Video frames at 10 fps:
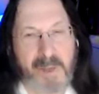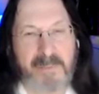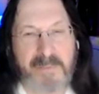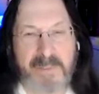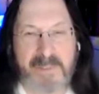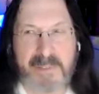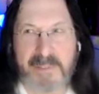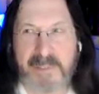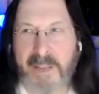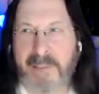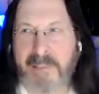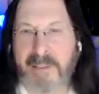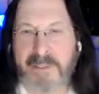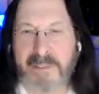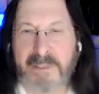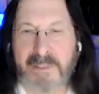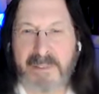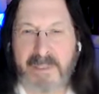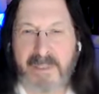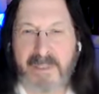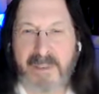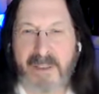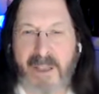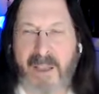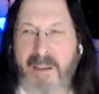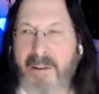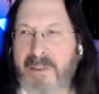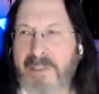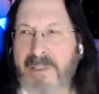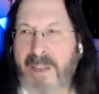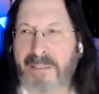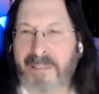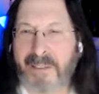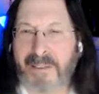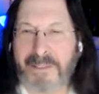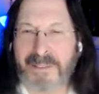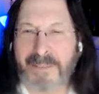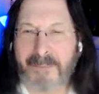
Mindfulness is like this. Anger is like this.